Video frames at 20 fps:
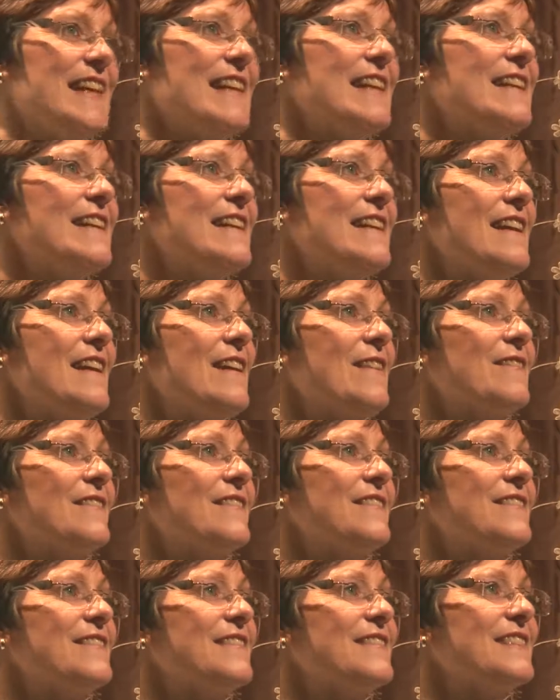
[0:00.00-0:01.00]
in
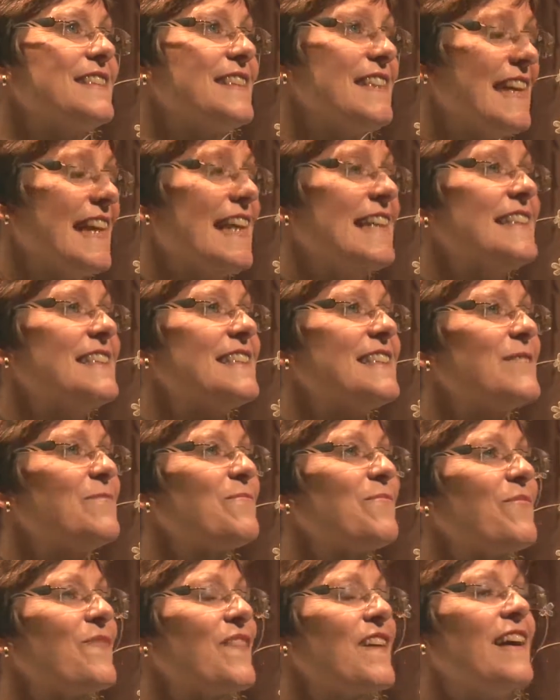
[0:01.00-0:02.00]
St
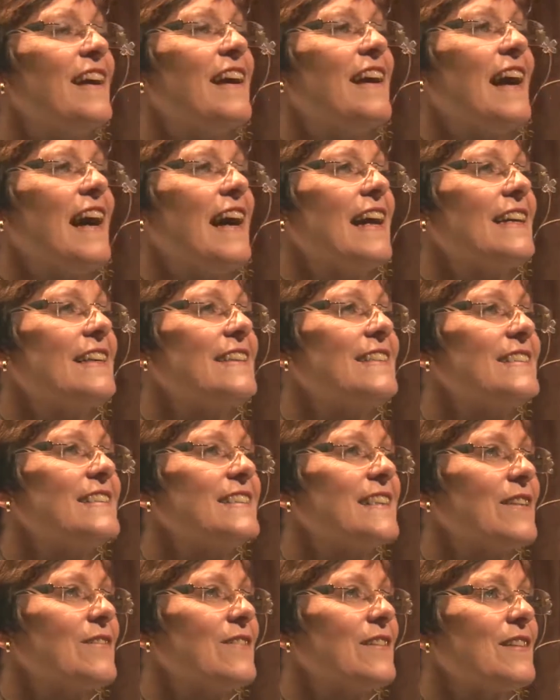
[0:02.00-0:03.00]
Leonard's, and
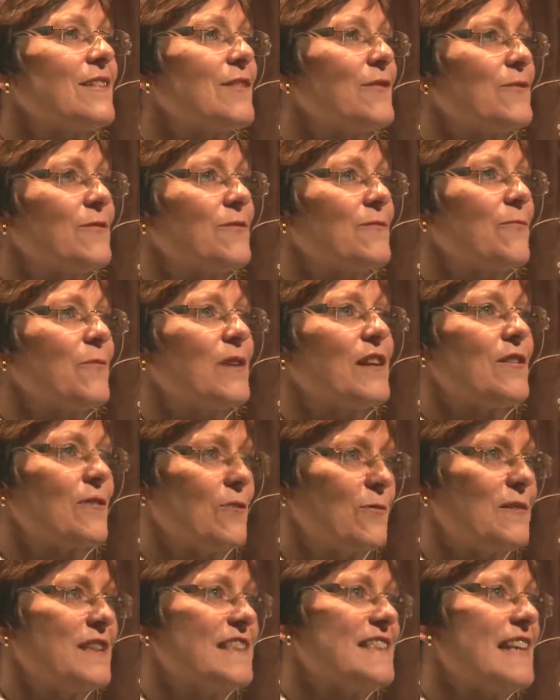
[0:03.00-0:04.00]
so we
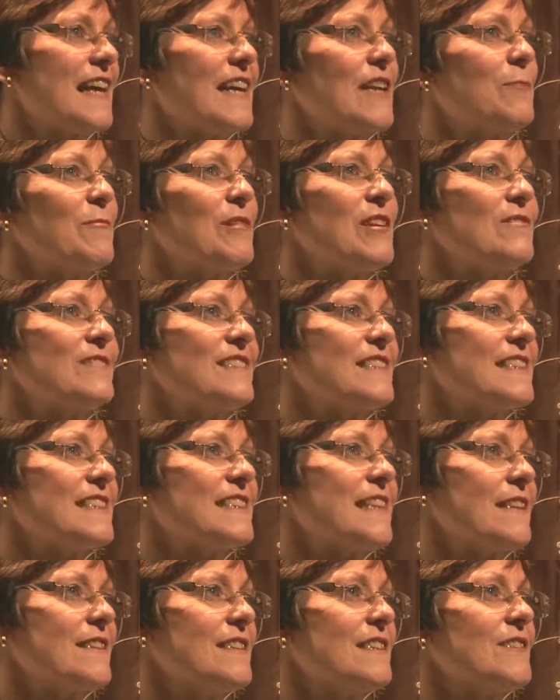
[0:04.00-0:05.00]
thought we'd take them along to
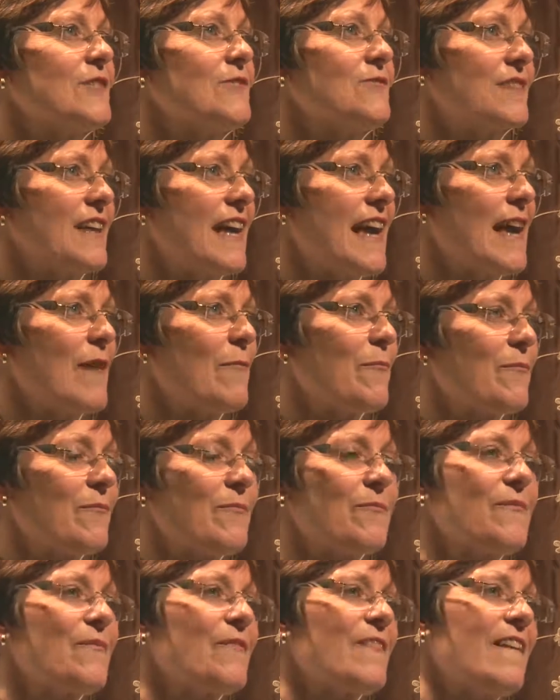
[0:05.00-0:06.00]
the Sunday school there.
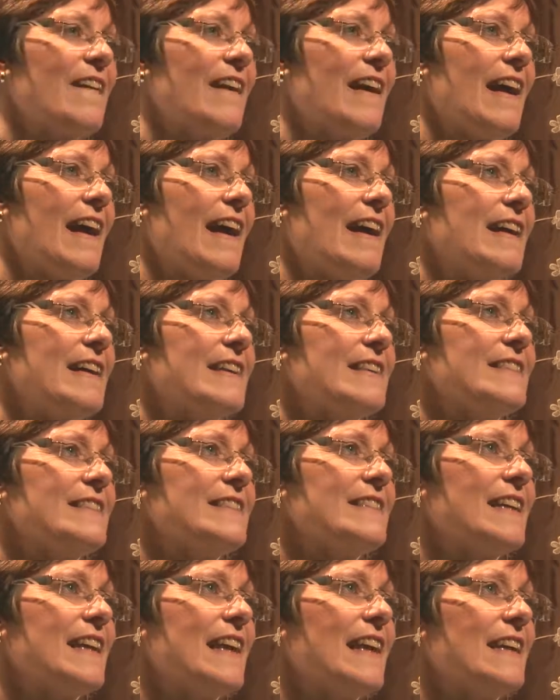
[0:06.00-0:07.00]

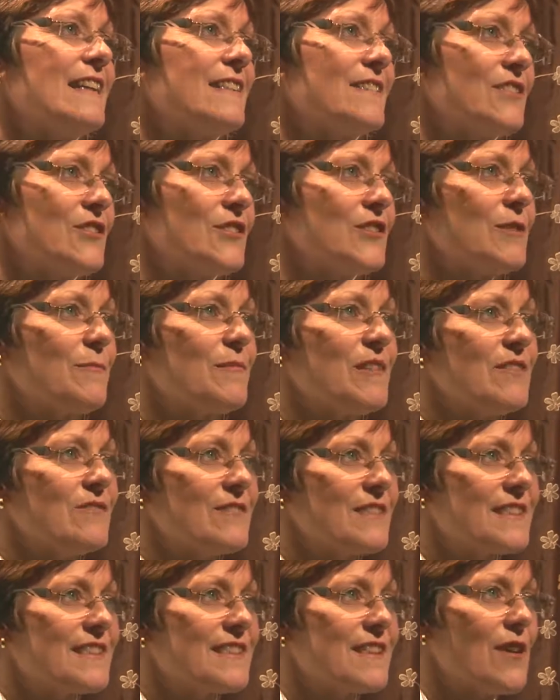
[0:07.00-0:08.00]
And Ian took them
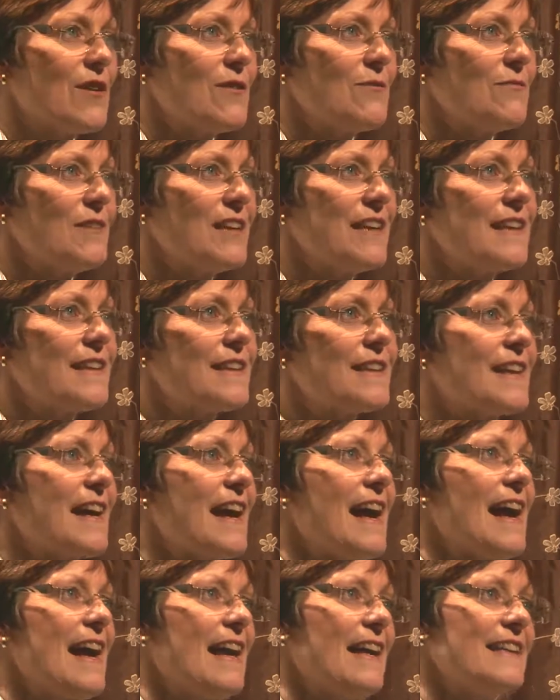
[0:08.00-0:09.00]
along to start
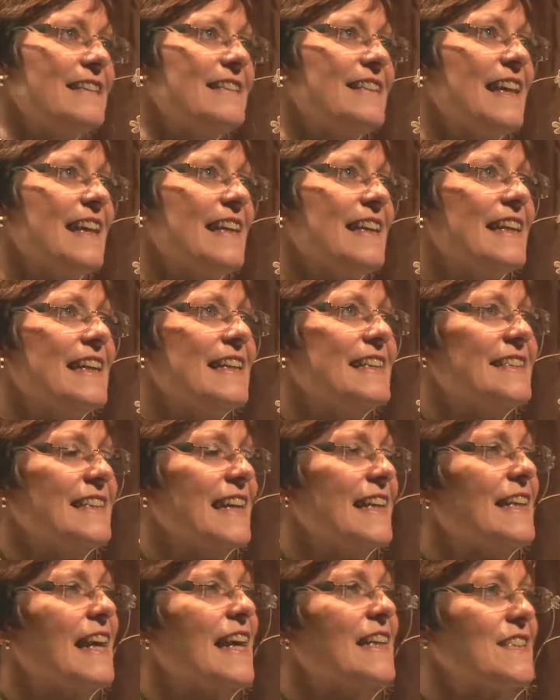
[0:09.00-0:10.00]
with, and then he
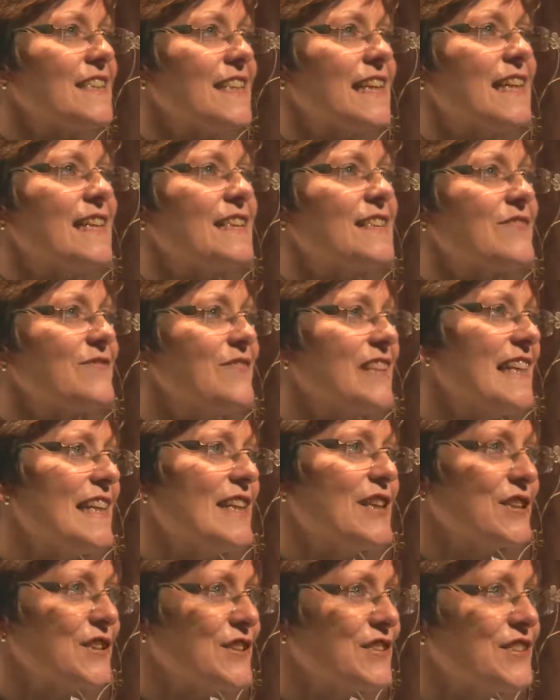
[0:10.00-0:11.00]
said, actually it's
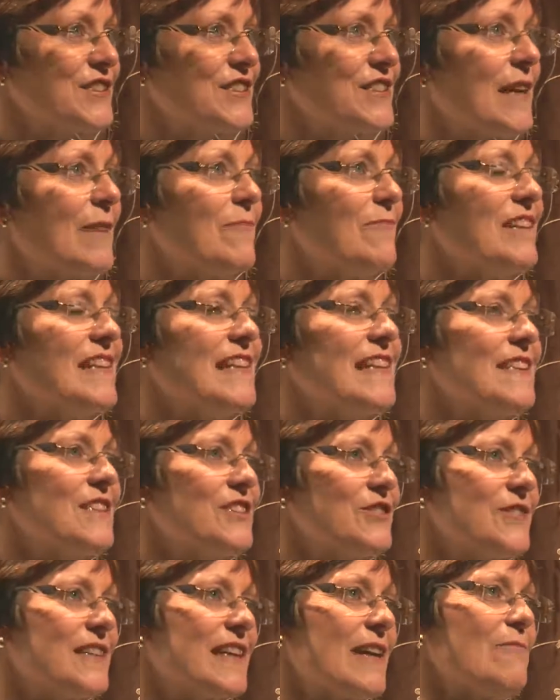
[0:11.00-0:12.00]
really good, I'm really
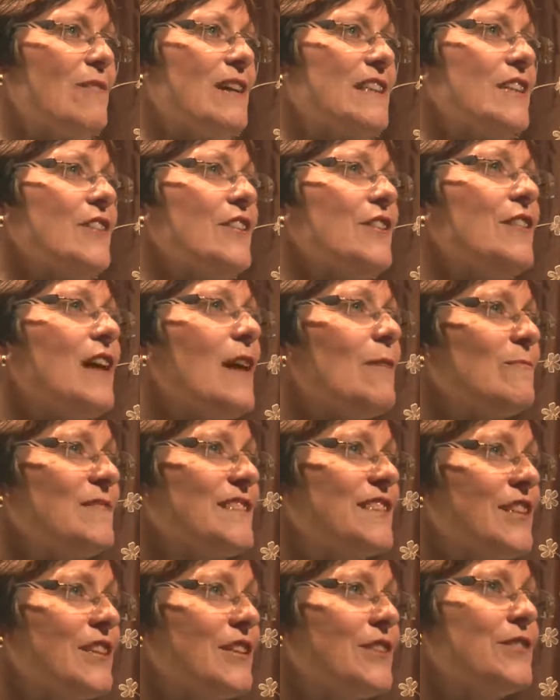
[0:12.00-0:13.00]
enjoying it, why don't you
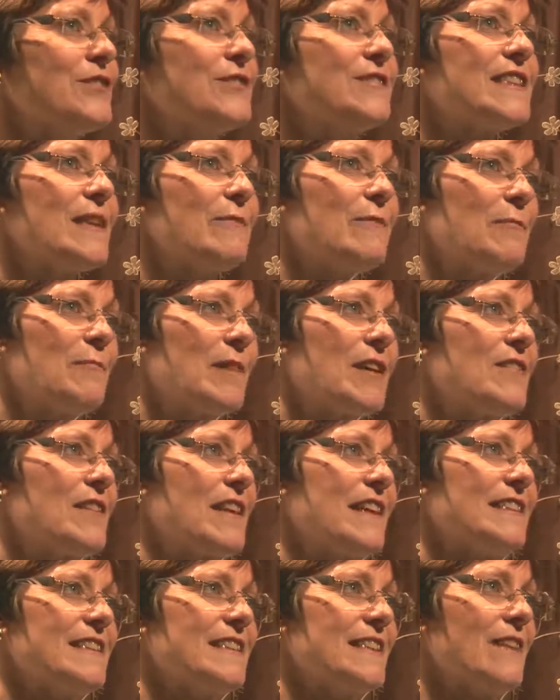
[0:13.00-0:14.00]
come too? So we
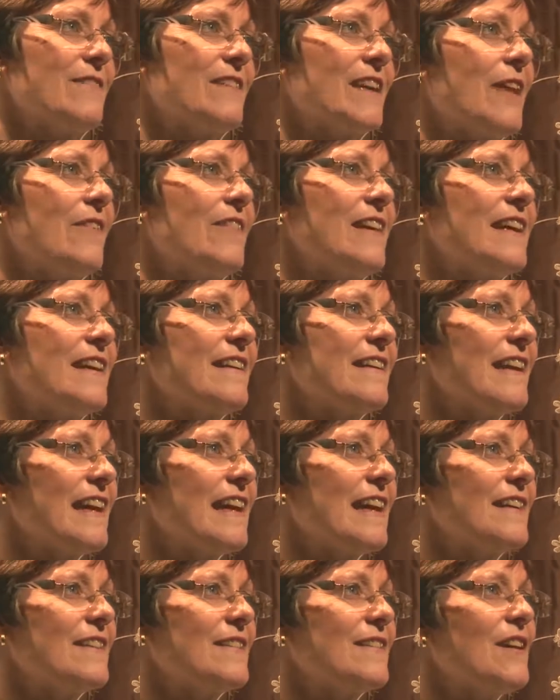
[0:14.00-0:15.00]
both ended up going.
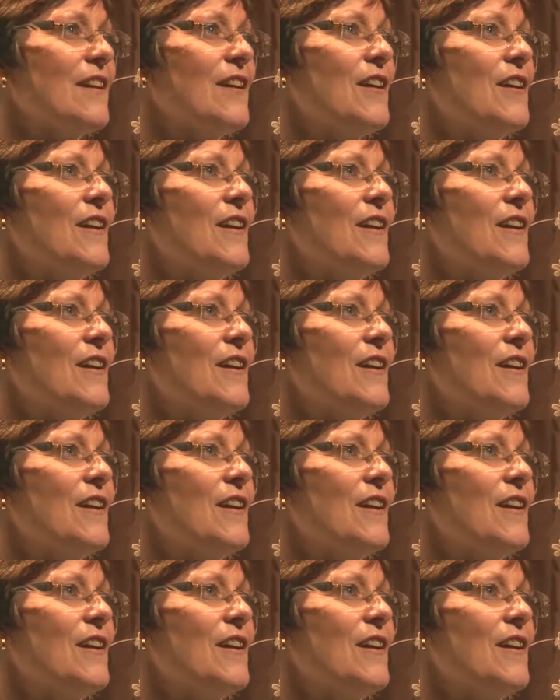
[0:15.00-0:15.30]
Ian